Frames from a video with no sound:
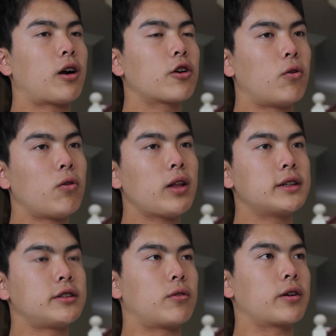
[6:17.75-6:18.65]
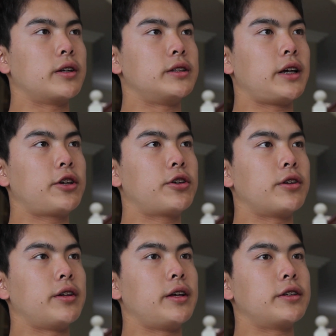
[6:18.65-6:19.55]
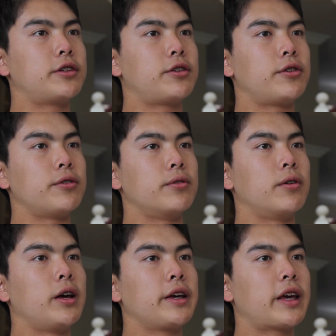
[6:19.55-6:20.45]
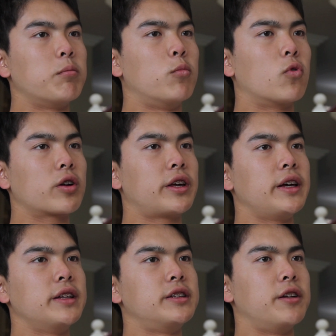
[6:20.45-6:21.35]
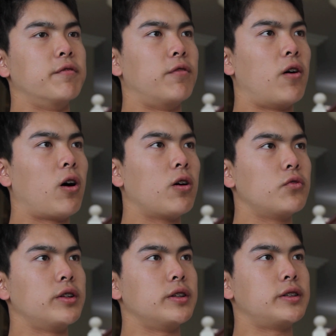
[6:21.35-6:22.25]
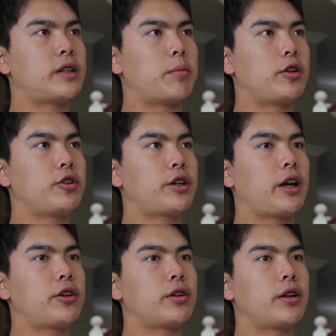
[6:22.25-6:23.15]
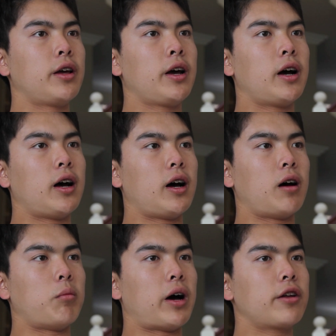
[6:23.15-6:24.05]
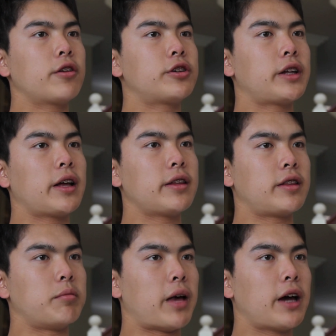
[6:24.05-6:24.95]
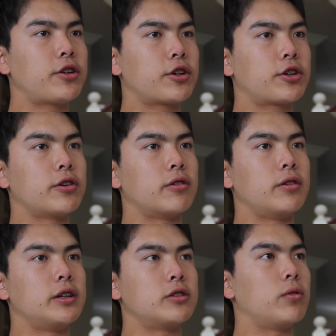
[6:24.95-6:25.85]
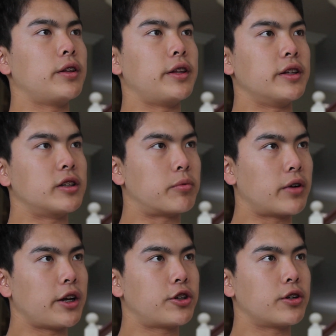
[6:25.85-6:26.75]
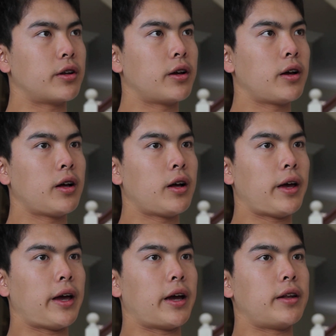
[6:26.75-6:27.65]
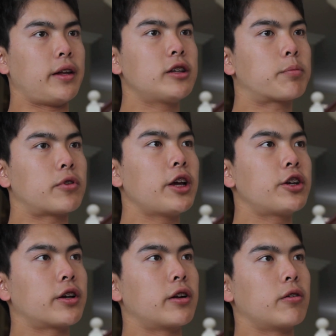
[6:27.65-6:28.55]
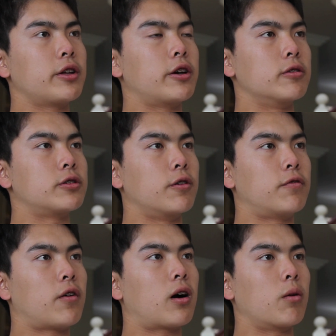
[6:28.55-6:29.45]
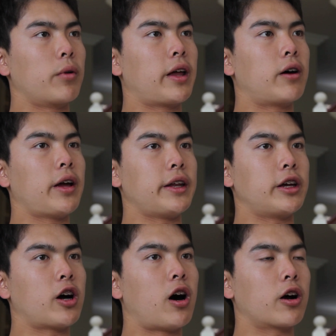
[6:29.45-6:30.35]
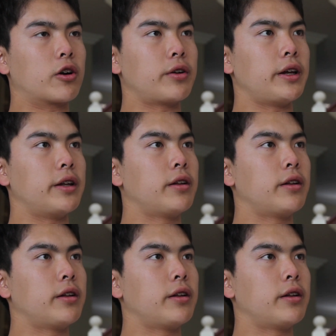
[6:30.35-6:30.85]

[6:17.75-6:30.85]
our goal as an organization is to get more kids involved in STEM education. Um, I understand that the magic show is only the inspiration, and inspiration can only go so far without any concrete